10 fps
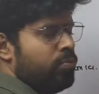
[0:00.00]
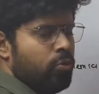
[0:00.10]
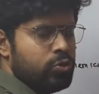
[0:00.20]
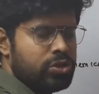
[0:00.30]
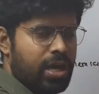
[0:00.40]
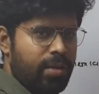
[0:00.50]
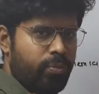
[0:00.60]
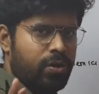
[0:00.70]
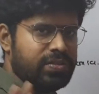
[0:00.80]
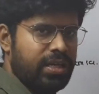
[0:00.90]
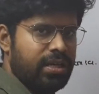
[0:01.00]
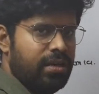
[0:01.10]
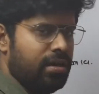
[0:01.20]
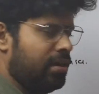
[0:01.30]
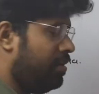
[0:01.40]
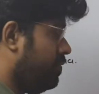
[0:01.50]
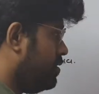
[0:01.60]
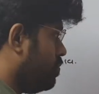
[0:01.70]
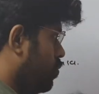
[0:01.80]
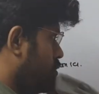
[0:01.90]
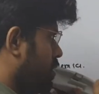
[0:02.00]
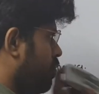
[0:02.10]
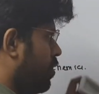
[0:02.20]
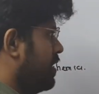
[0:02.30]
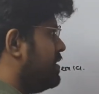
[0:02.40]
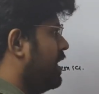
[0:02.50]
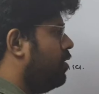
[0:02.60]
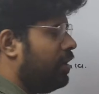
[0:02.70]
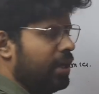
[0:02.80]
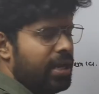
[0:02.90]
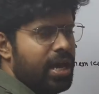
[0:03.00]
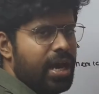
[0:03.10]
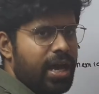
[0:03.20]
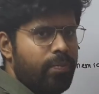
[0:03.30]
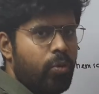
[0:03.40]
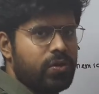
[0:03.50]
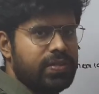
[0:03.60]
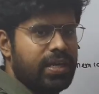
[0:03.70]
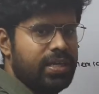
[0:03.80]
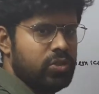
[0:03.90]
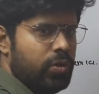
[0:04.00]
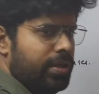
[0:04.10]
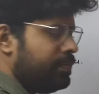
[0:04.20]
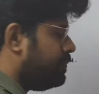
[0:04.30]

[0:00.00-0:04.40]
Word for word: most hypoxic, uh, this most important site to get hypoxic injury.